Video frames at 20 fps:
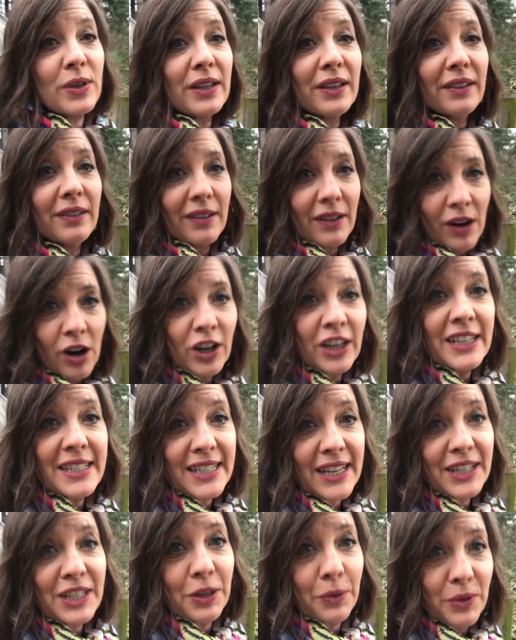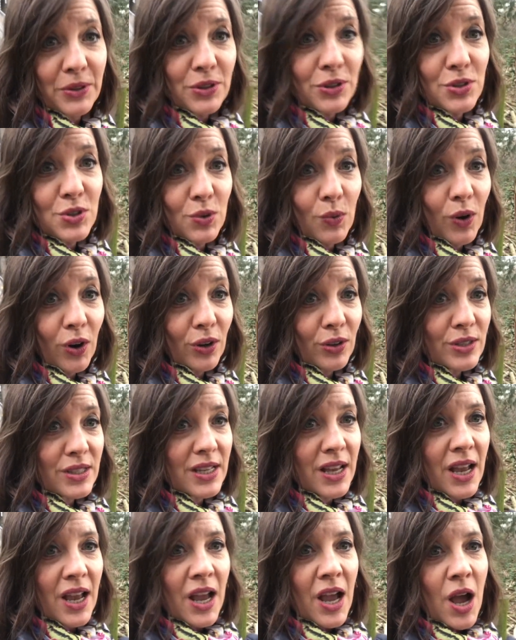we are contending with the squirrels.
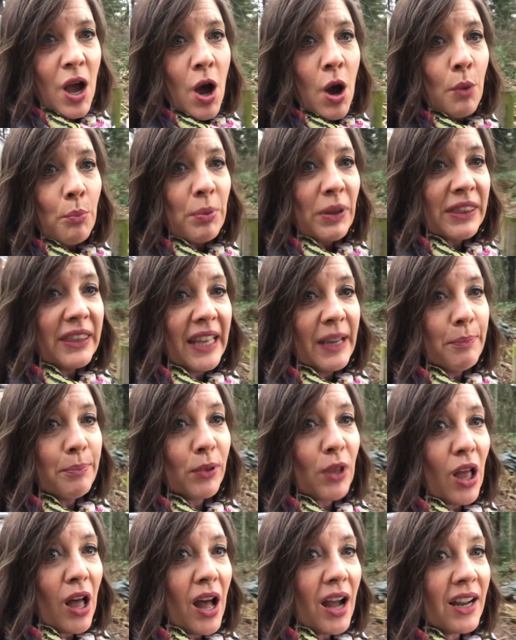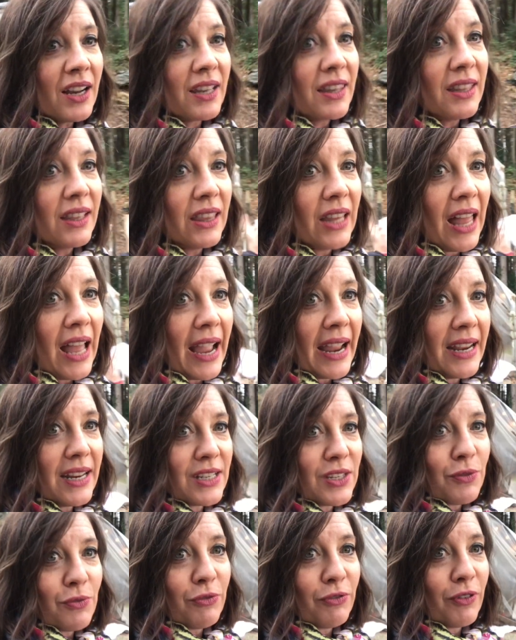But they block the light,
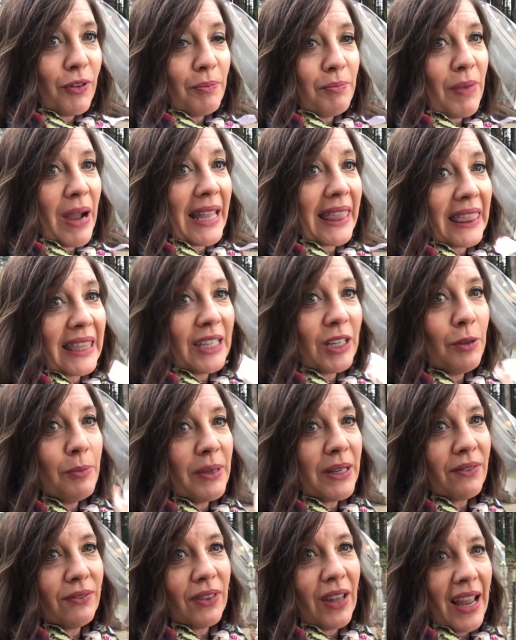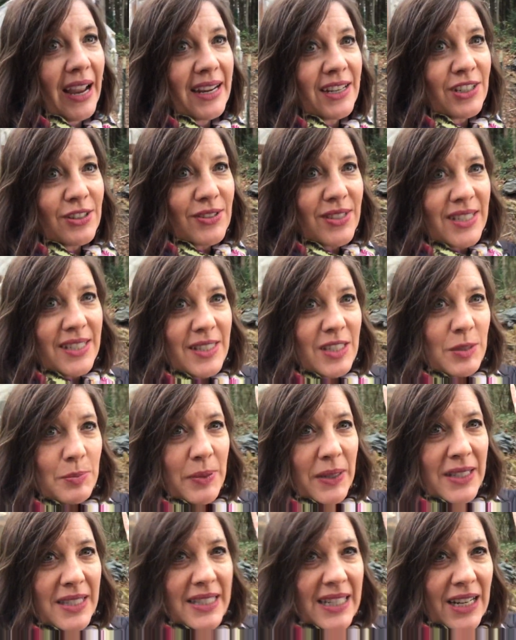my little bit of light. Do you see this
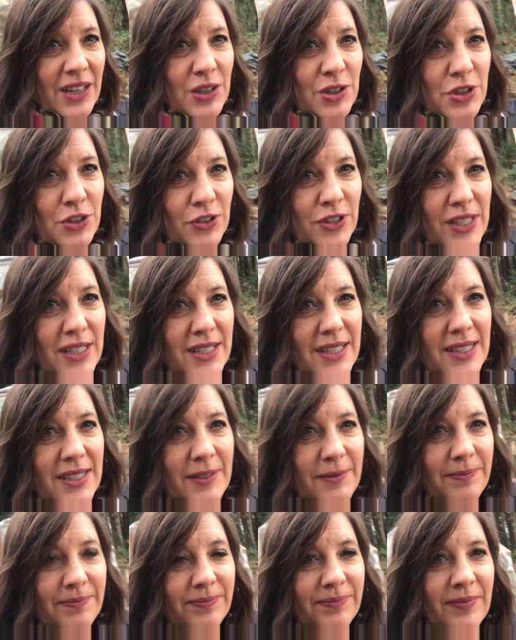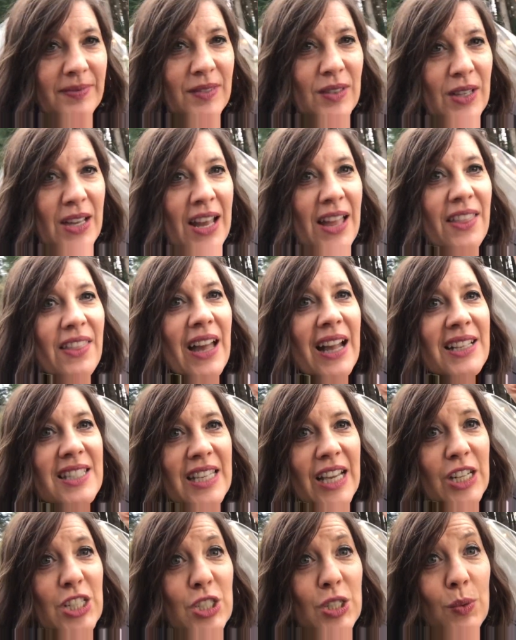big stand of trees? That's
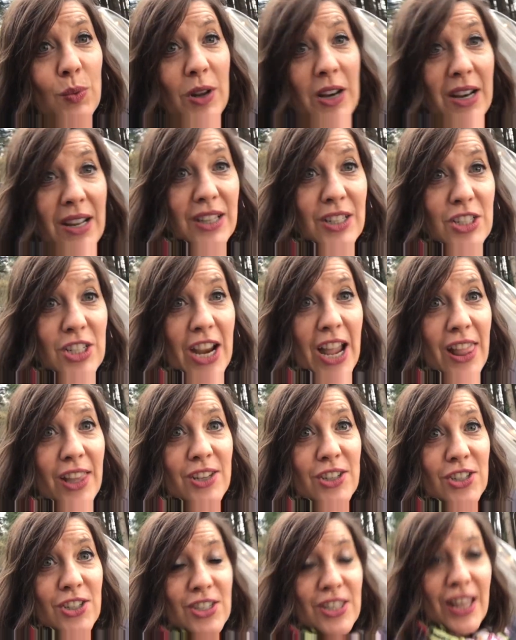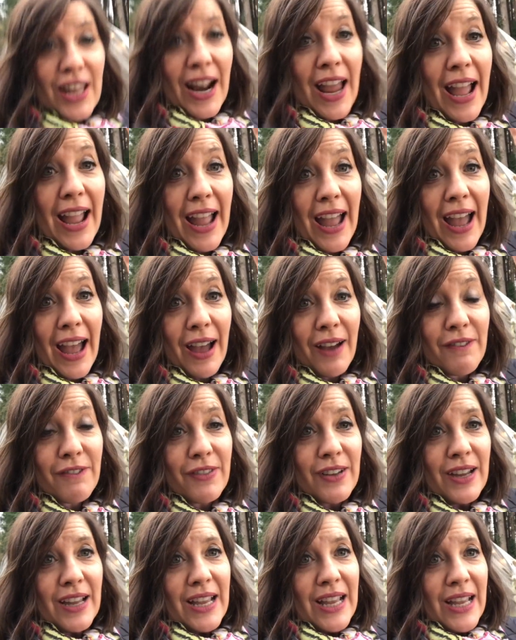actually one of the challenges that I have,
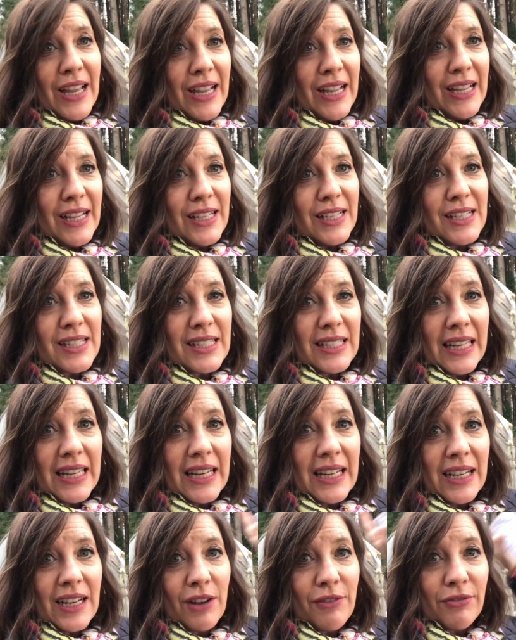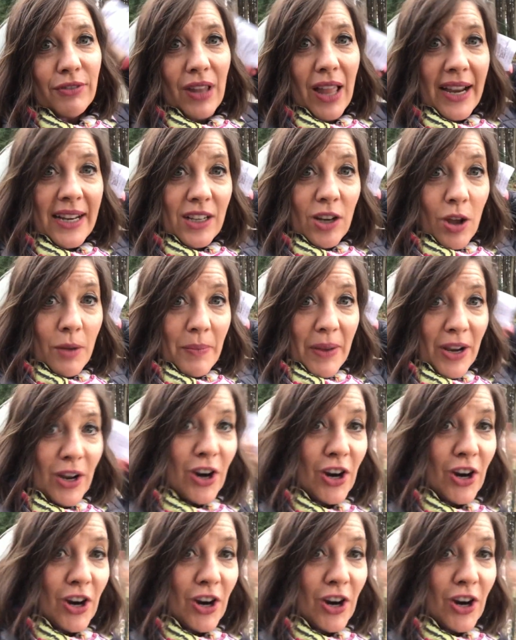is getting enough light on my